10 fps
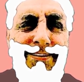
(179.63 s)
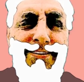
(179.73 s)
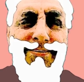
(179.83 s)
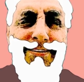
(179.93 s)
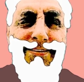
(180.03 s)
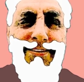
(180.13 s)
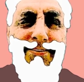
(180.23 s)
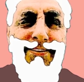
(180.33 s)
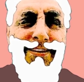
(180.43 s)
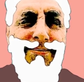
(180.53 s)
if you
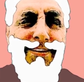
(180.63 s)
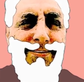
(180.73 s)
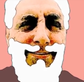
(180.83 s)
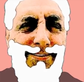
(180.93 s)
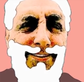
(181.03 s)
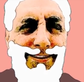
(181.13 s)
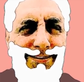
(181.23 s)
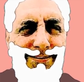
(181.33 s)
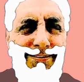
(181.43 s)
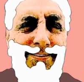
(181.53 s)
have too
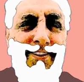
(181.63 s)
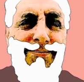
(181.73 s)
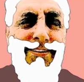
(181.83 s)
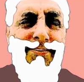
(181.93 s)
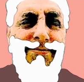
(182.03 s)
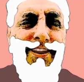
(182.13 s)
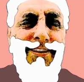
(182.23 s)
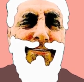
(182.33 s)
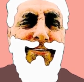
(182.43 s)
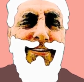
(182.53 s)
much
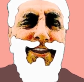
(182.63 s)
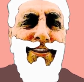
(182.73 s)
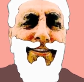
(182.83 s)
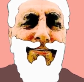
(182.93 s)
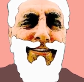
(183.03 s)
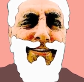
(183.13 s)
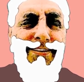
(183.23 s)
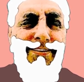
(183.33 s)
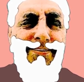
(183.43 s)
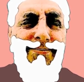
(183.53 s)
carbon
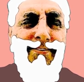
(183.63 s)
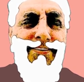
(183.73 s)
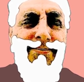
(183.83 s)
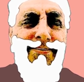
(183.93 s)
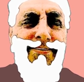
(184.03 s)
dioxide in your